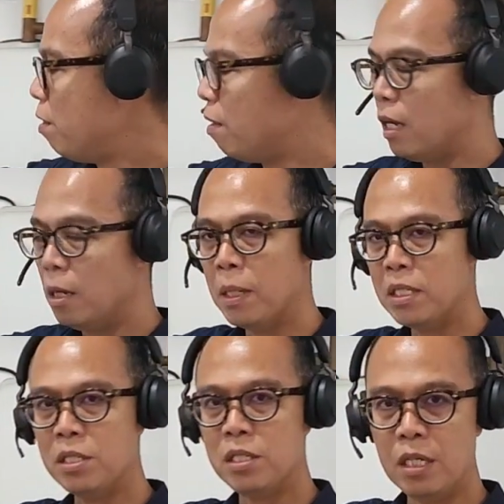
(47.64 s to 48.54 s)
the
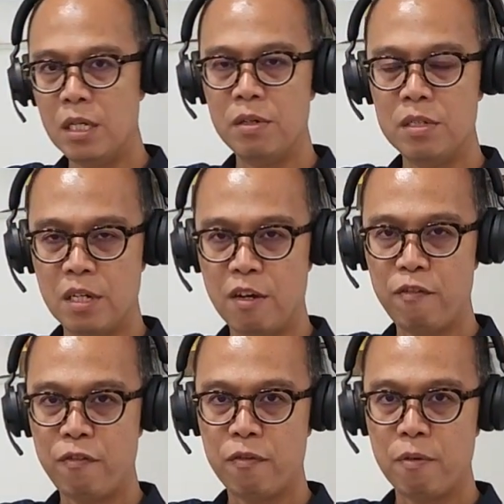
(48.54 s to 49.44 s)
emergency
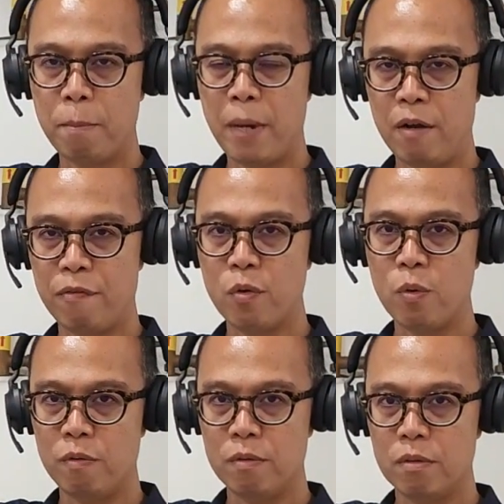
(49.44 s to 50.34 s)
reserve
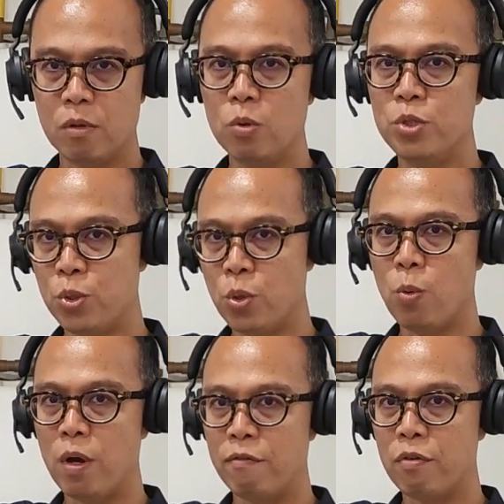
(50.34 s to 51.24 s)
manifold
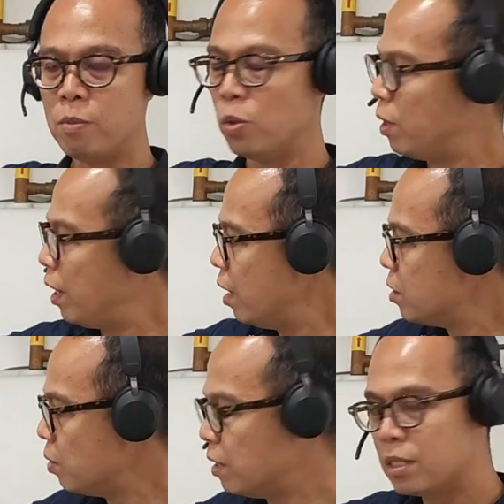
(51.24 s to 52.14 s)
0201 from UK.
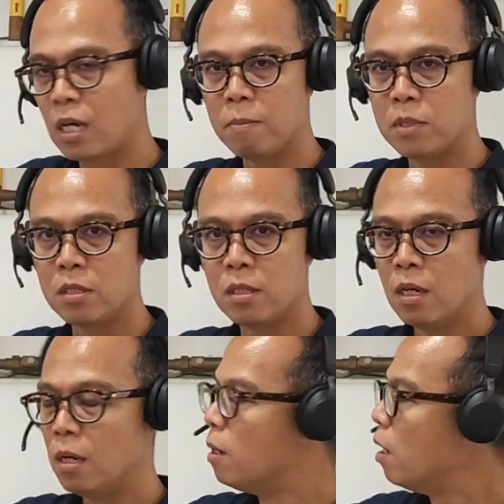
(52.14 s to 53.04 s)
So this comes
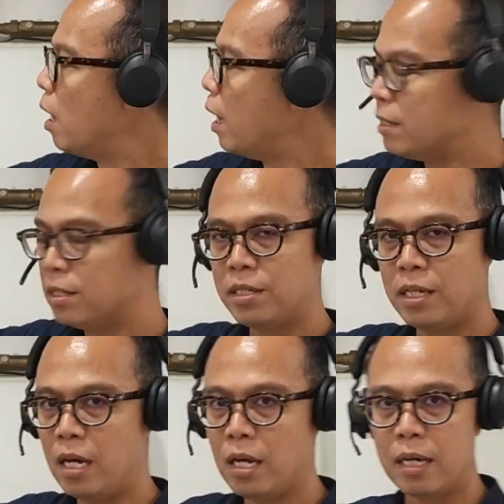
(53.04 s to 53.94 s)
as a
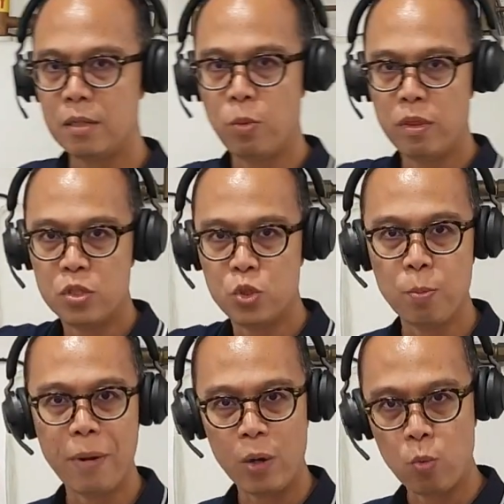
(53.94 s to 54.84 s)
standard with a
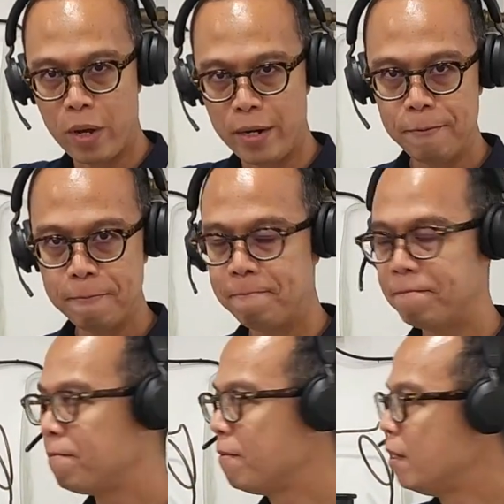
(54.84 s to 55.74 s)
2x1.
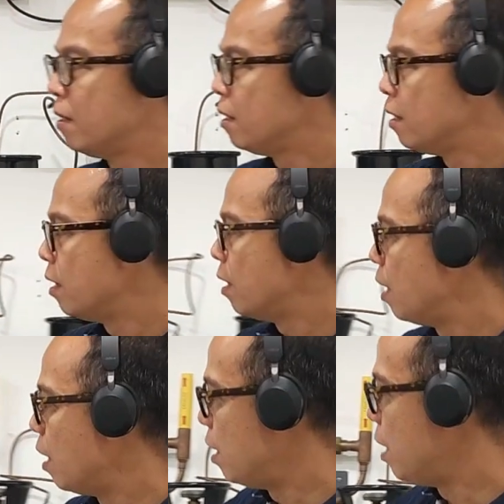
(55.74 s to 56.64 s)

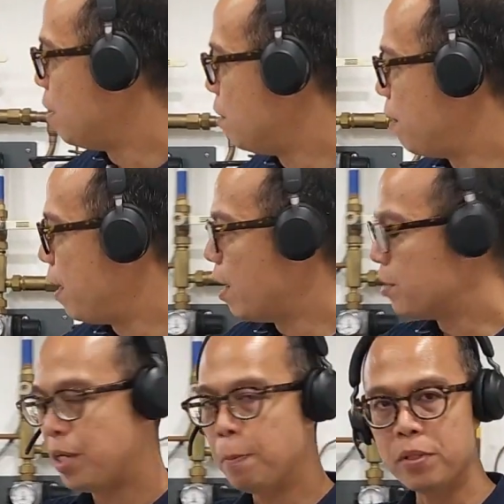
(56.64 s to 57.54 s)
And then there
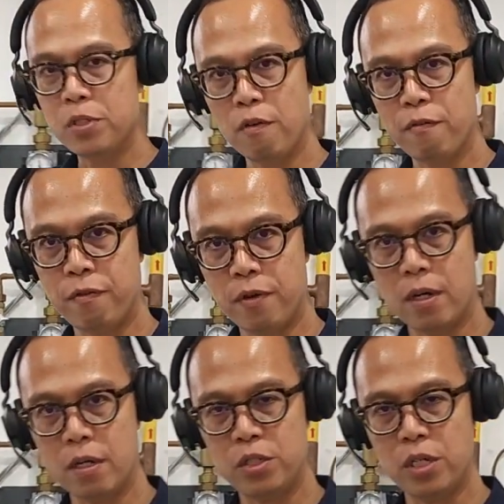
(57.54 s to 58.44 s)
are samples of
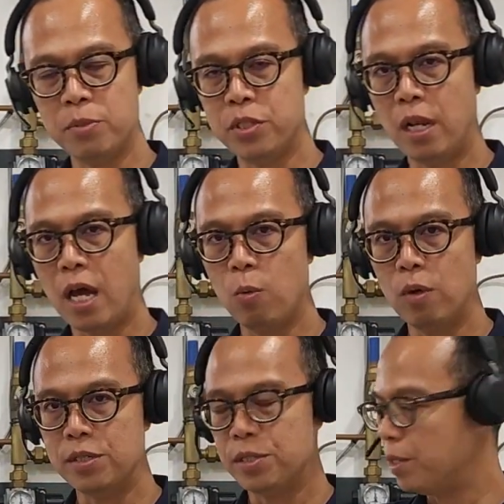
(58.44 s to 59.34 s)
gem shell
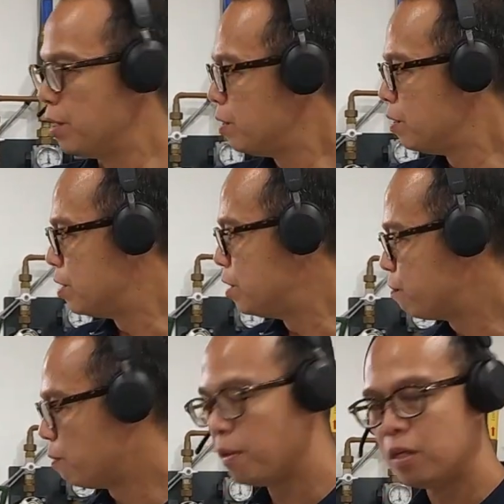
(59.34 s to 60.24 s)
outlets here. This
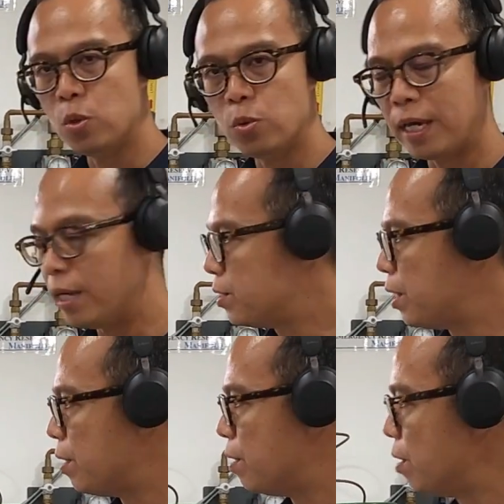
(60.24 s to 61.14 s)
is from the UK
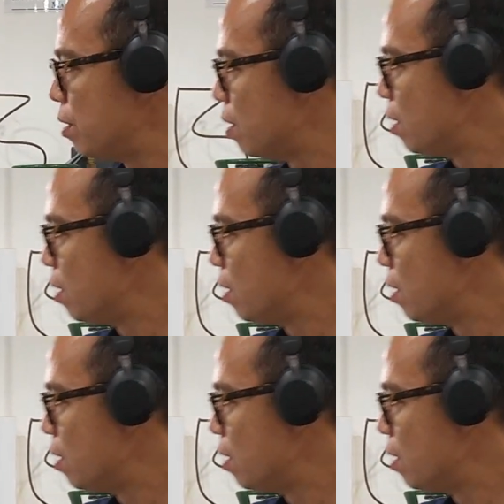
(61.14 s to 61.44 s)
standard.